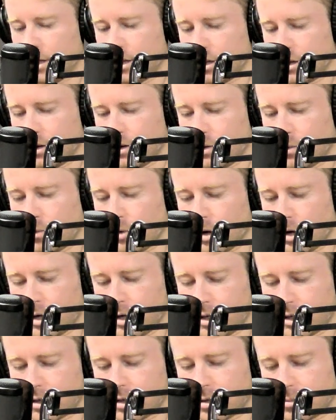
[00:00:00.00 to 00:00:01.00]
one,
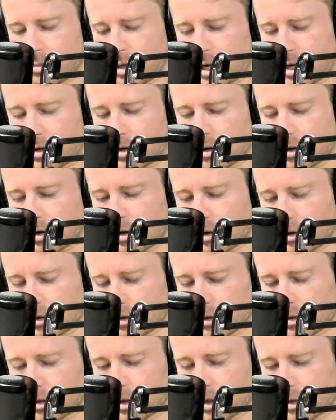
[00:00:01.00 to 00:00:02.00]
it can make our
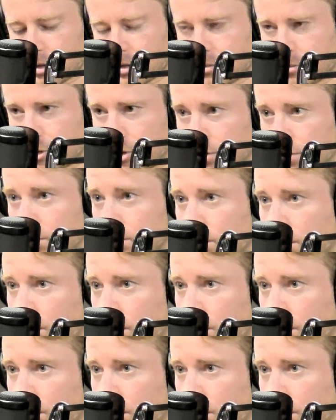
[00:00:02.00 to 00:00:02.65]
customers, our